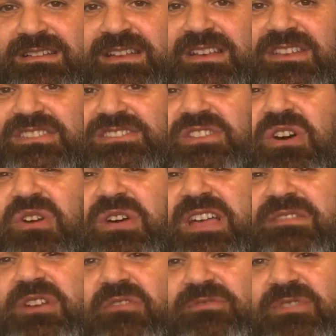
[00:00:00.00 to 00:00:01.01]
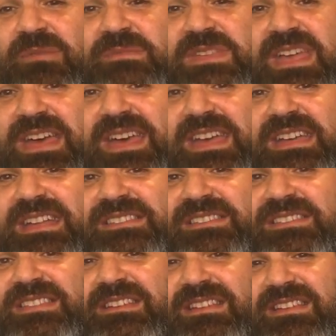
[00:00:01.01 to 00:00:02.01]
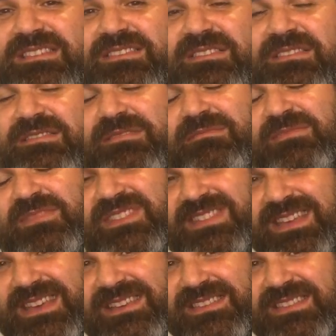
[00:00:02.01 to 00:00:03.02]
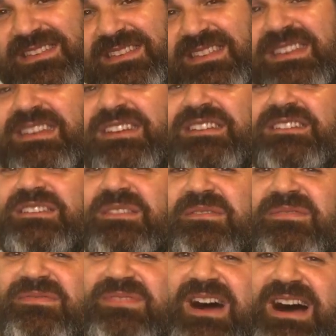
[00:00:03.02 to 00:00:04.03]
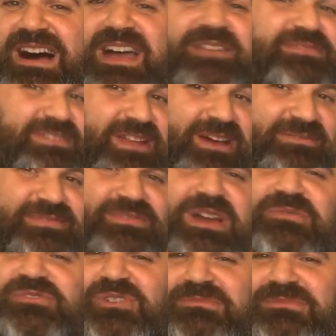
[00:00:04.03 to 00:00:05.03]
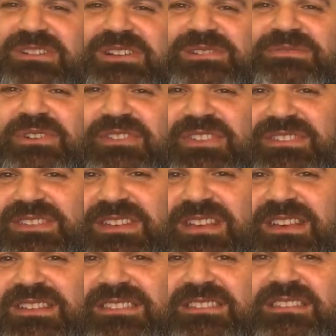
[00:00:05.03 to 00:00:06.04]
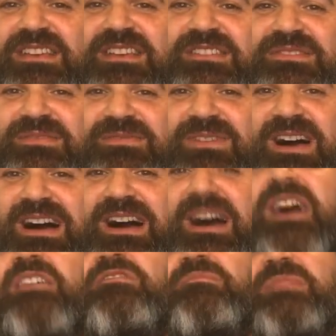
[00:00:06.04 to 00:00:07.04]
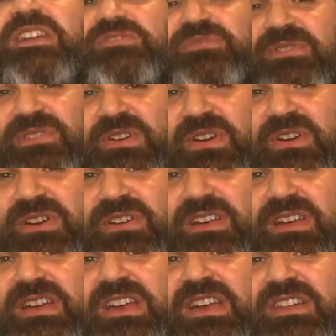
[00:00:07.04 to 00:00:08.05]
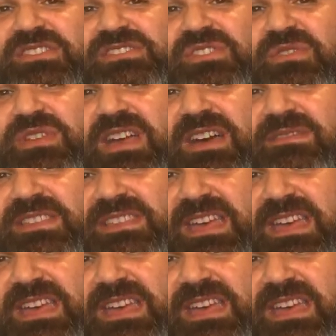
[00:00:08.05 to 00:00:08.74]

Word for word: So it, from the A, it's the it's the six to the five, not fret. We're talking about intervals. Six, five, major third. So you have this